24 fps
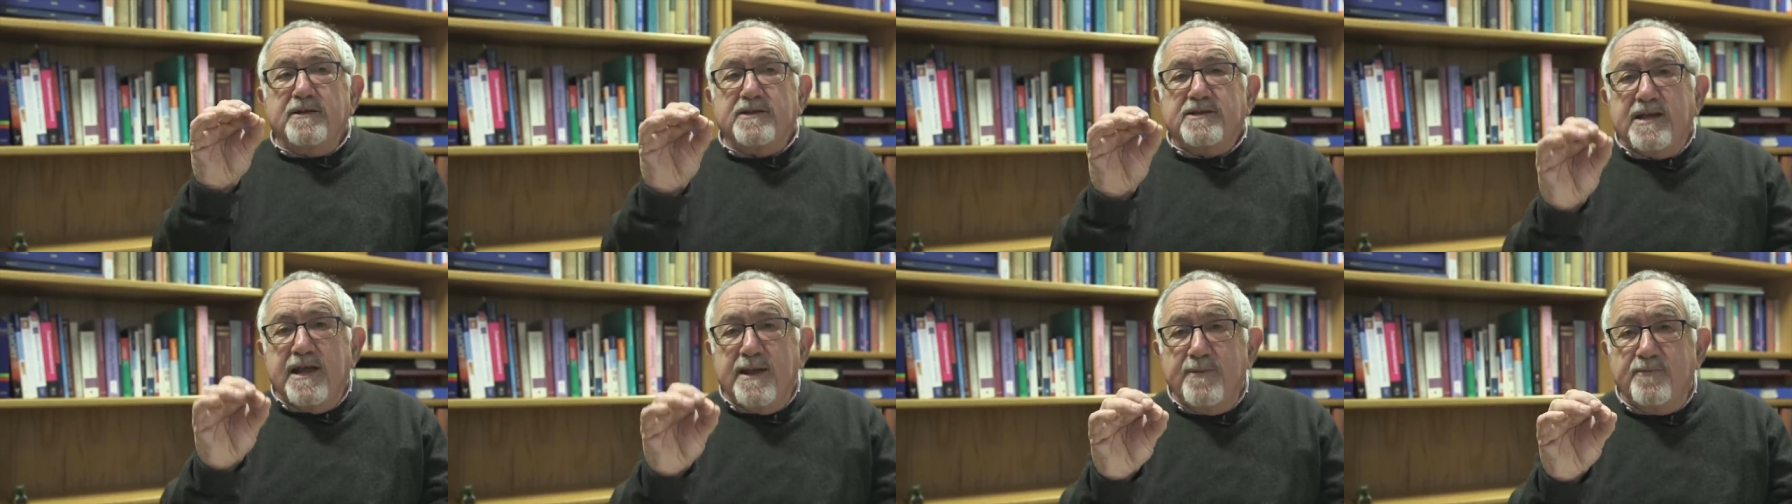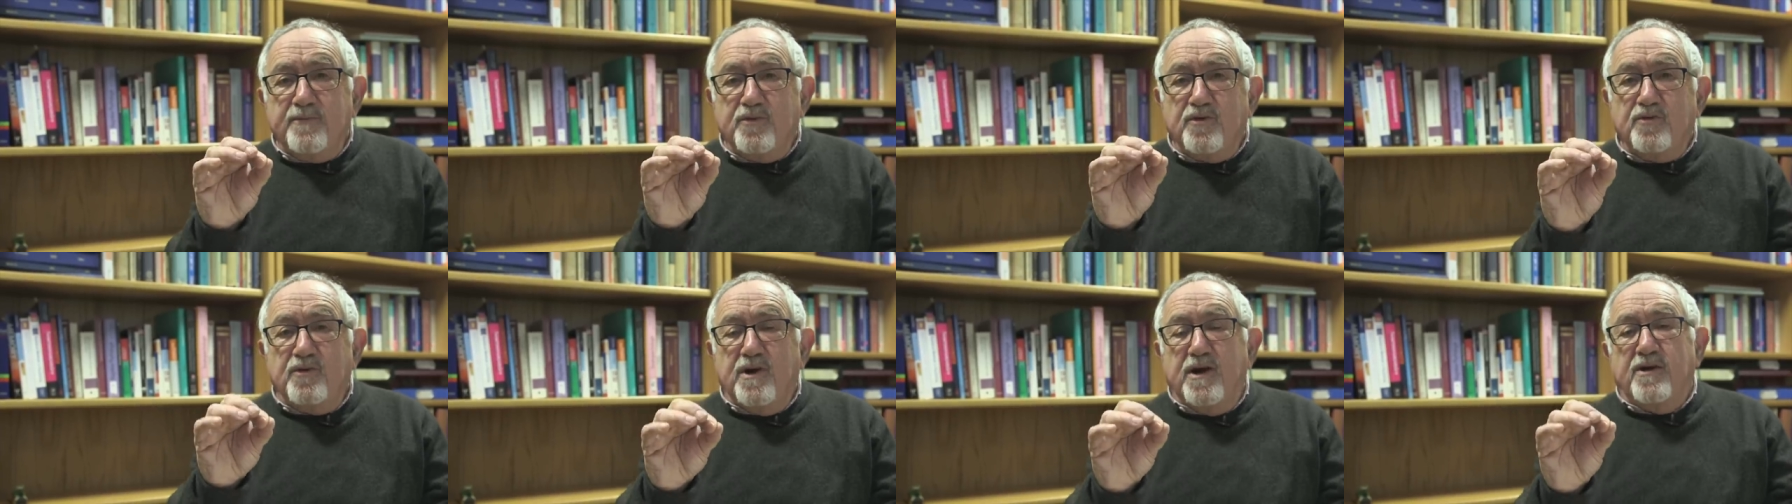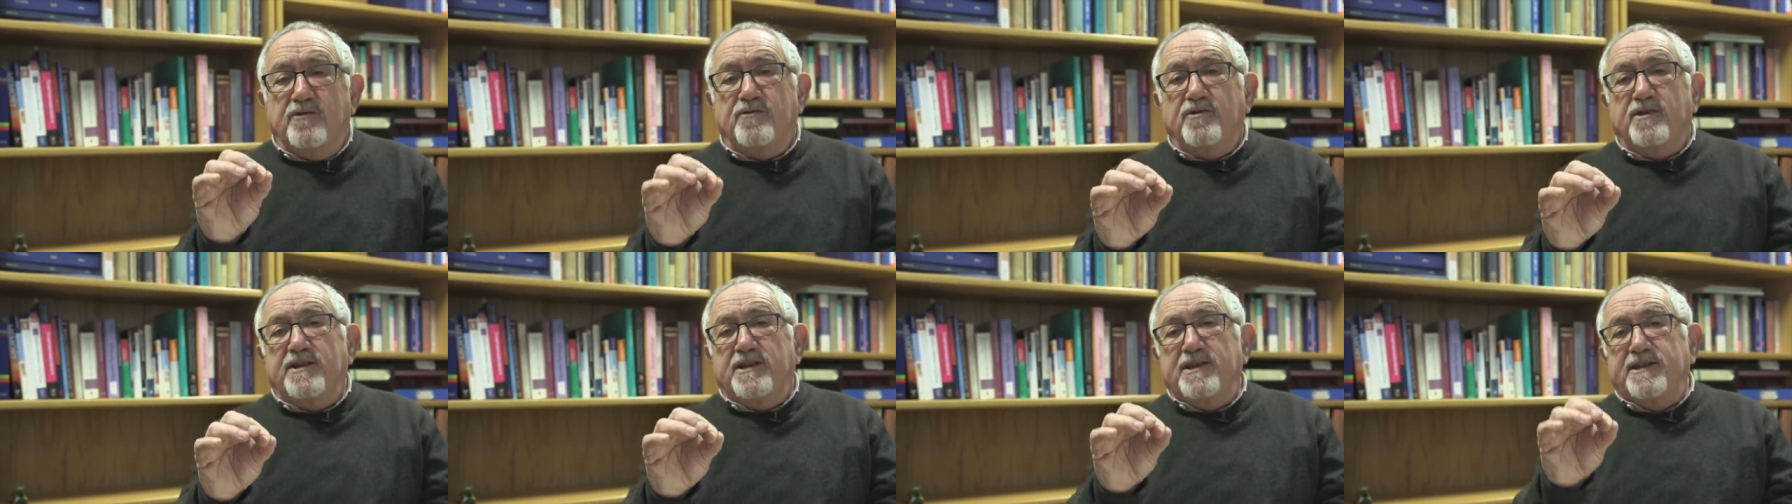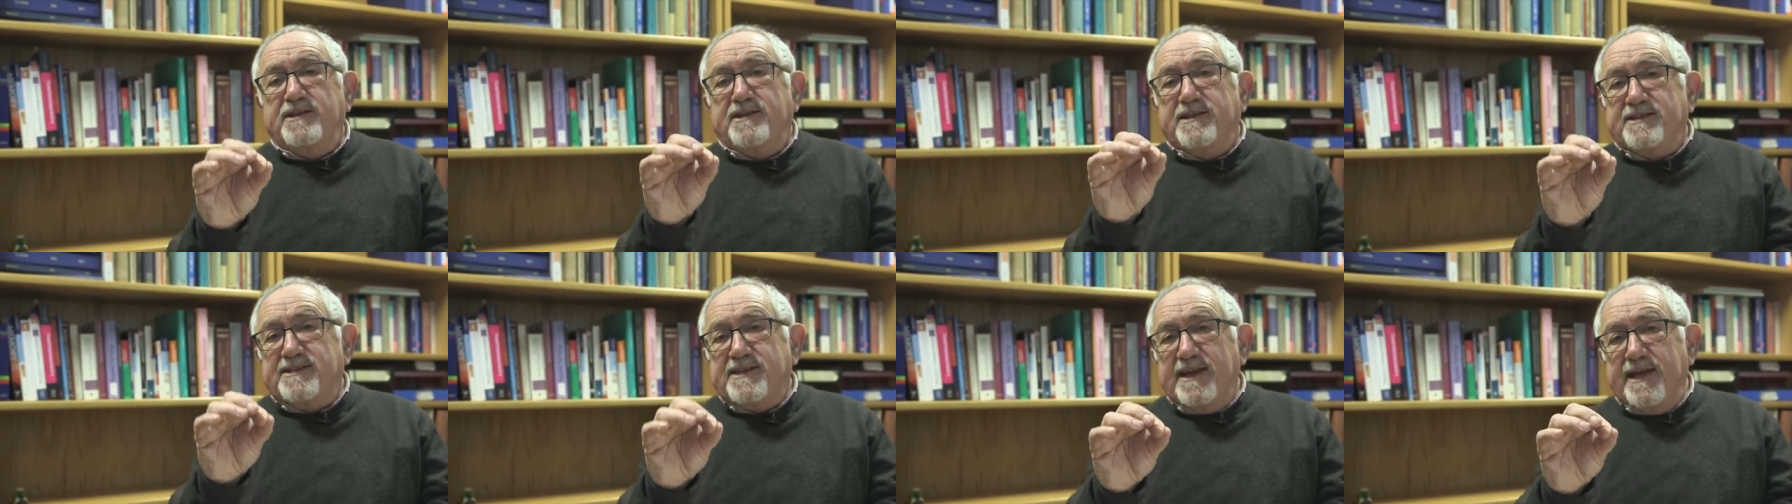temporarily
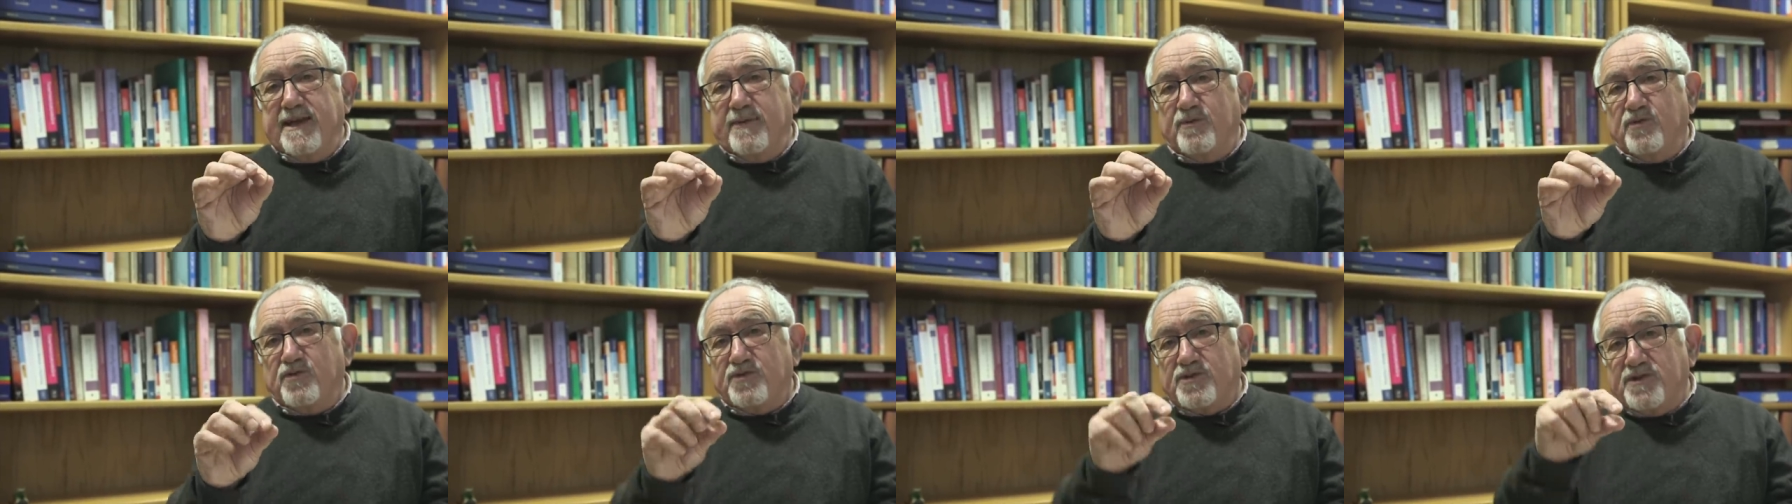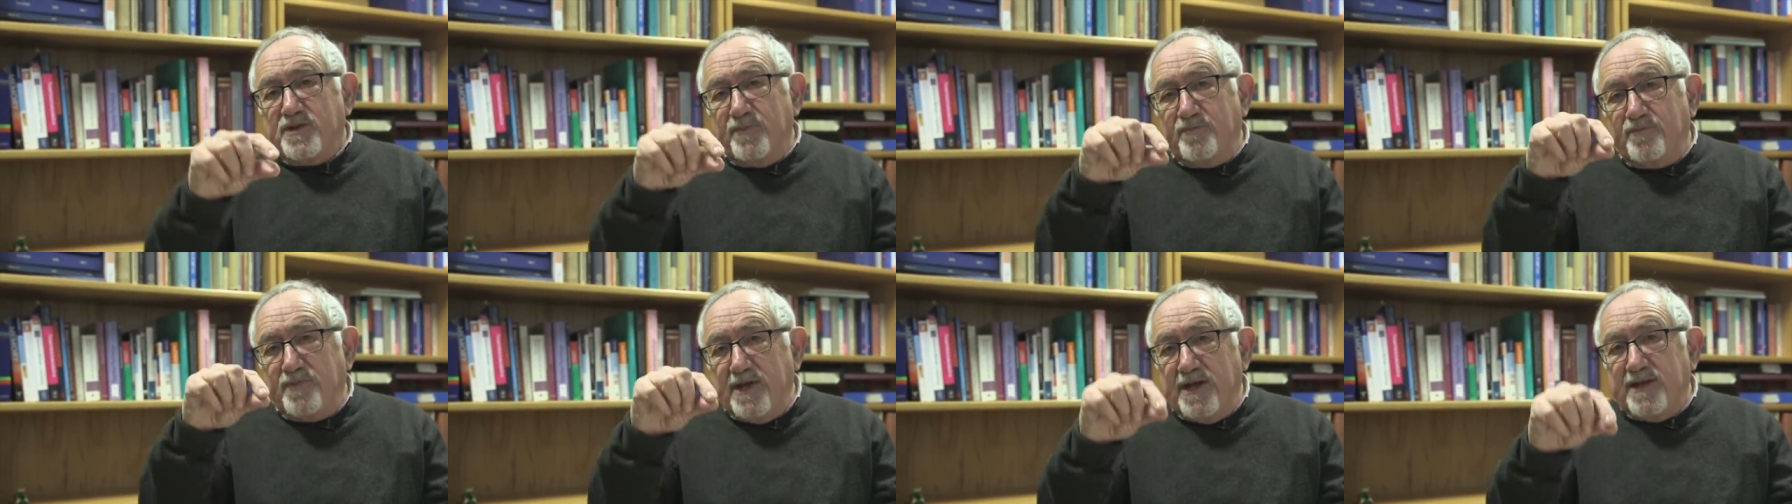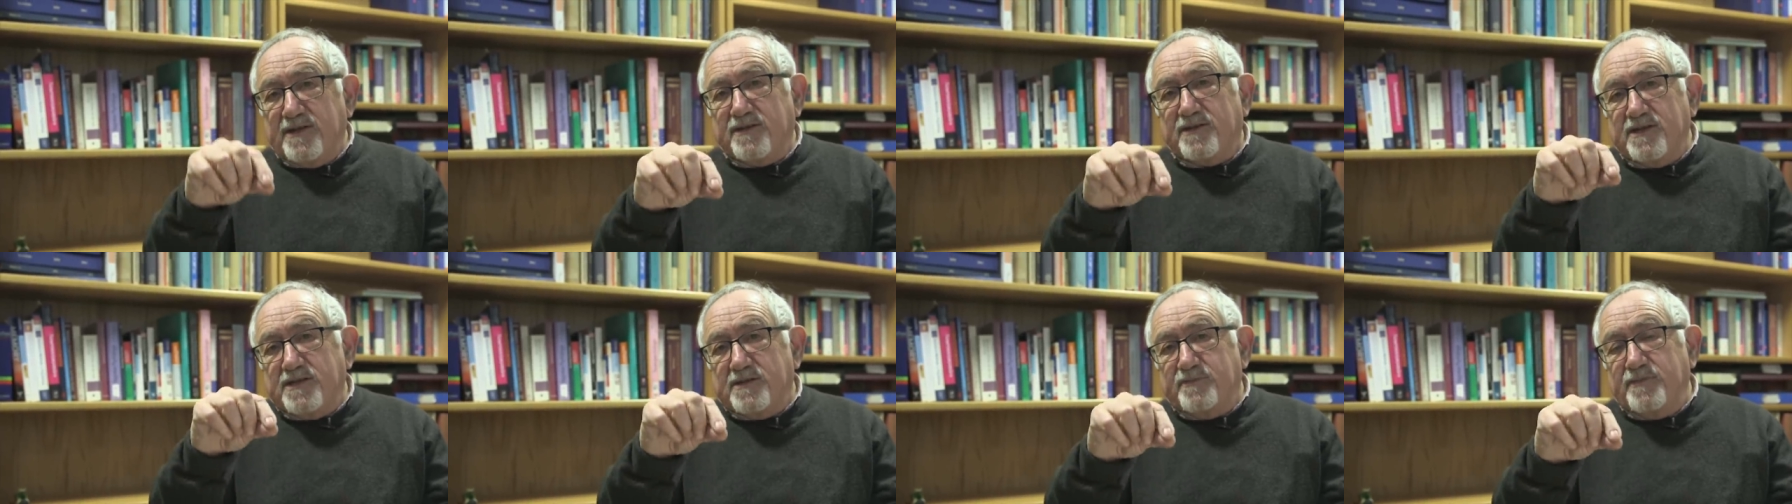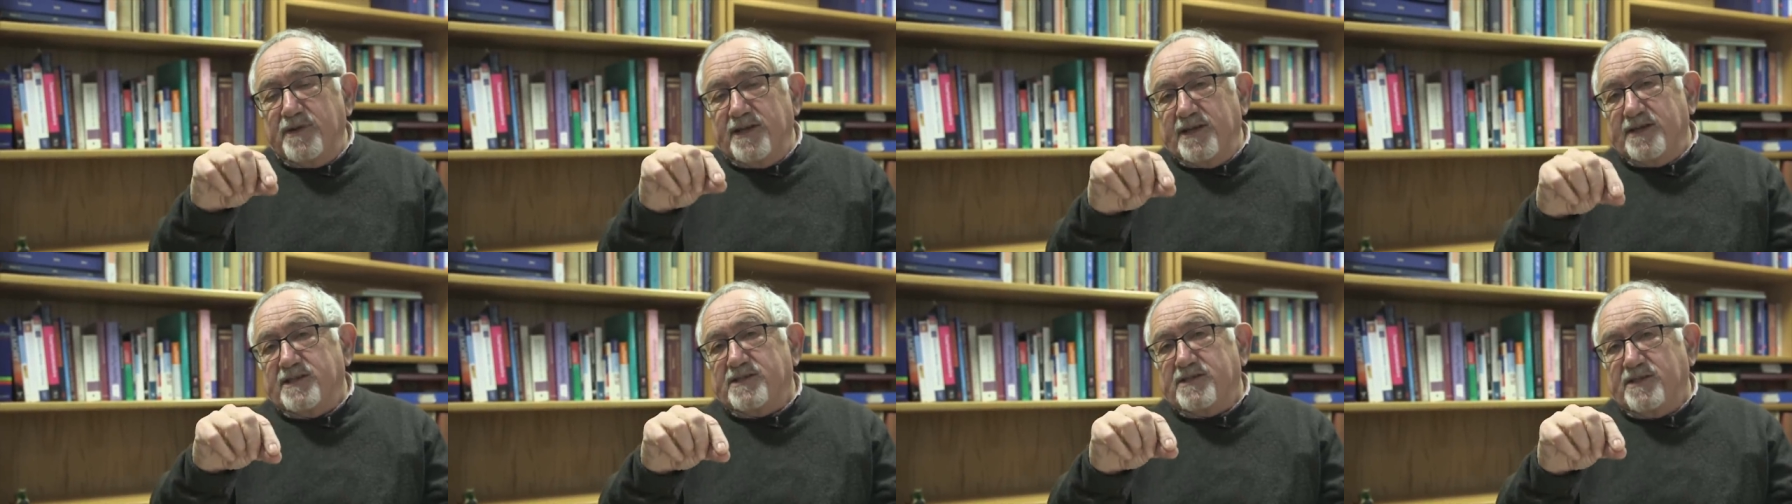disables the bit that's
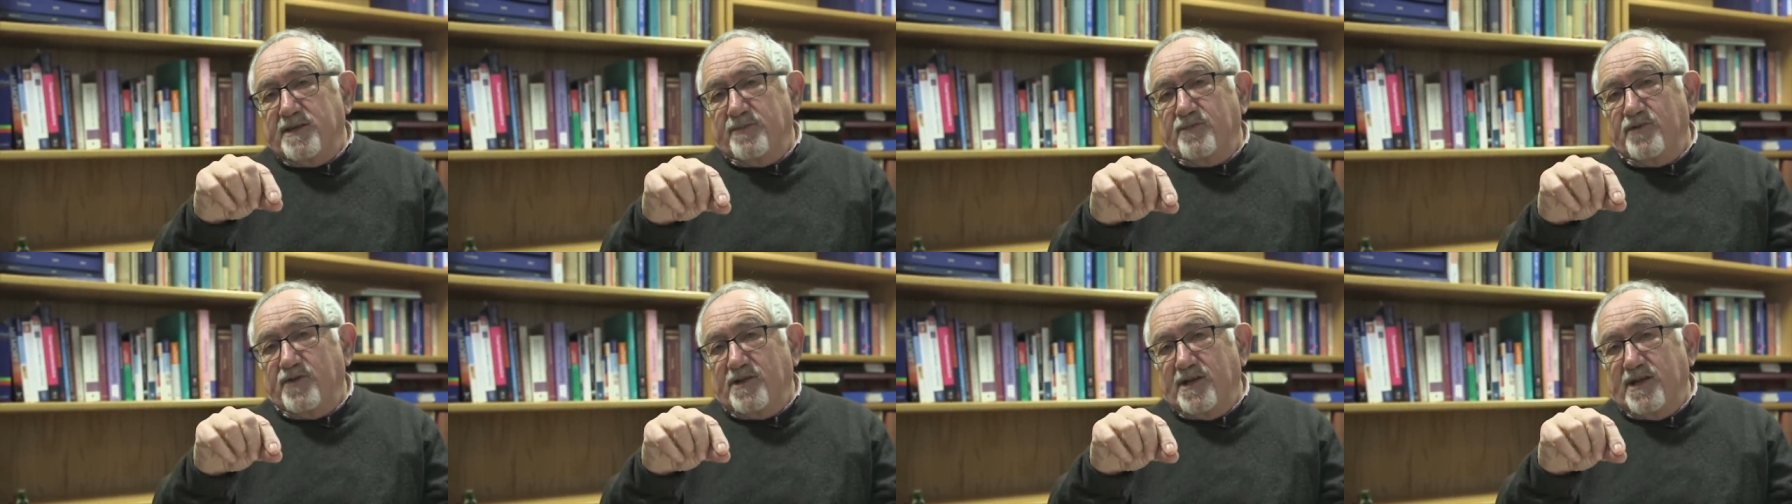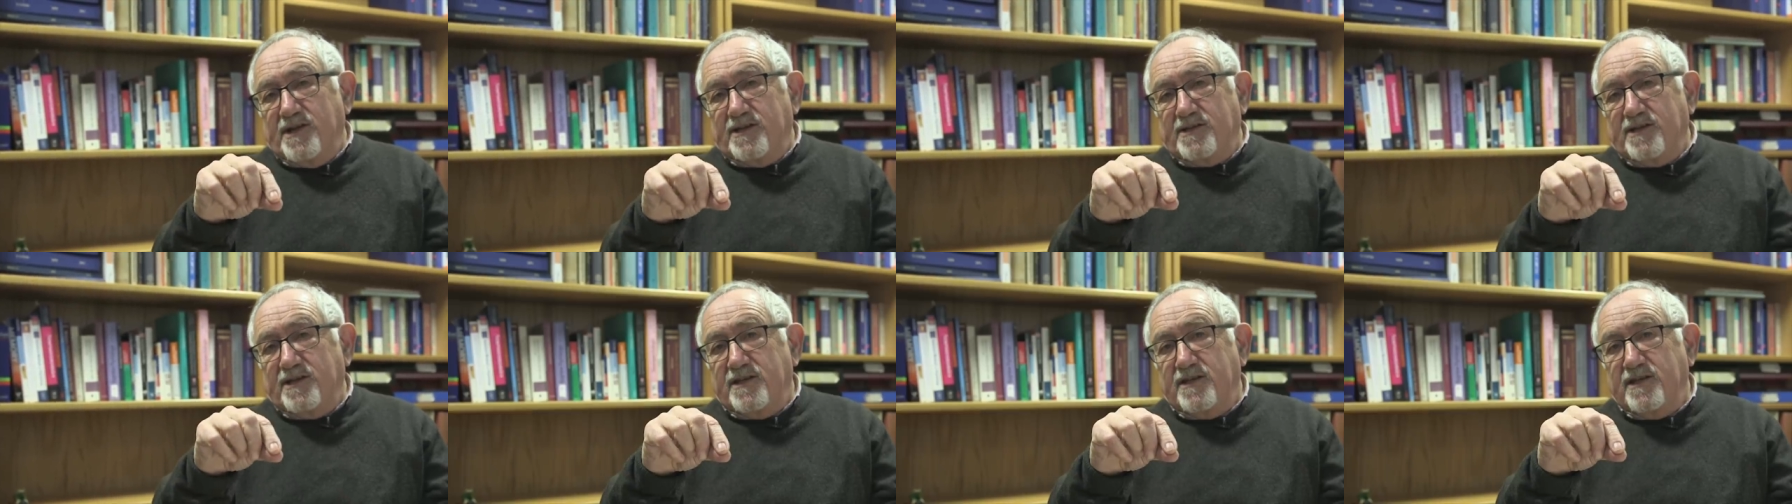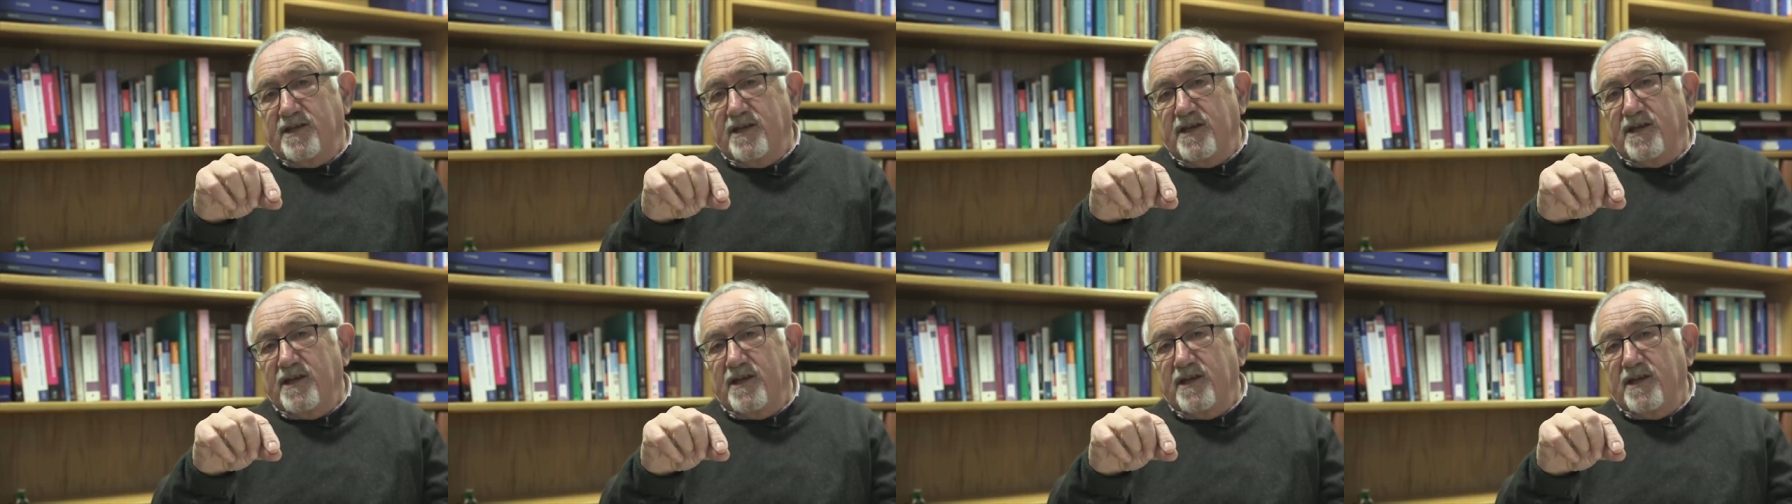being stimulated.